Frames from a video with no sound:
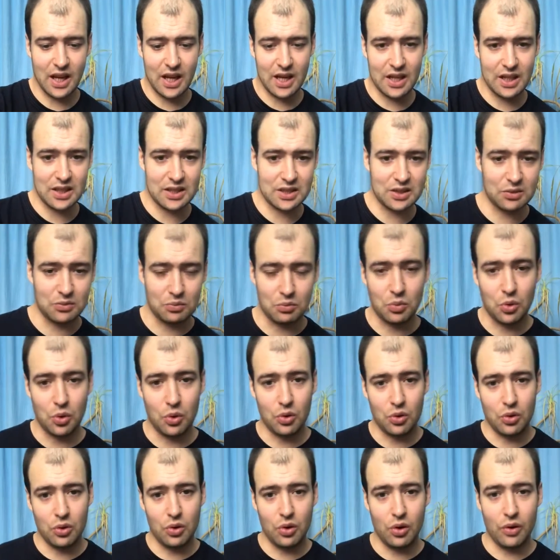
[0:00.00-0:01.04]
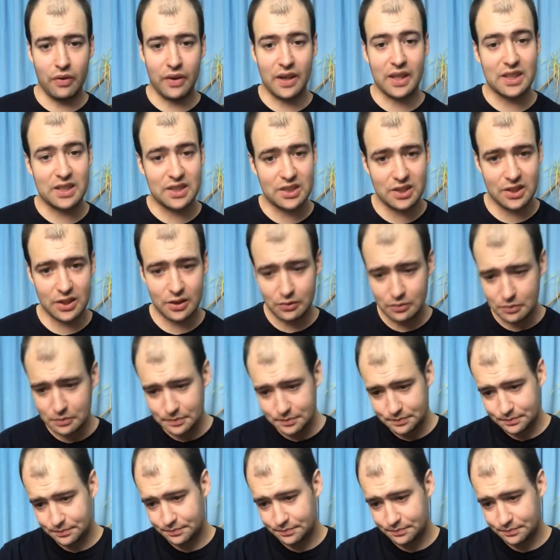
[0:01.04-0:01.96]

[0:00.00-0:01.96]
as more of a still.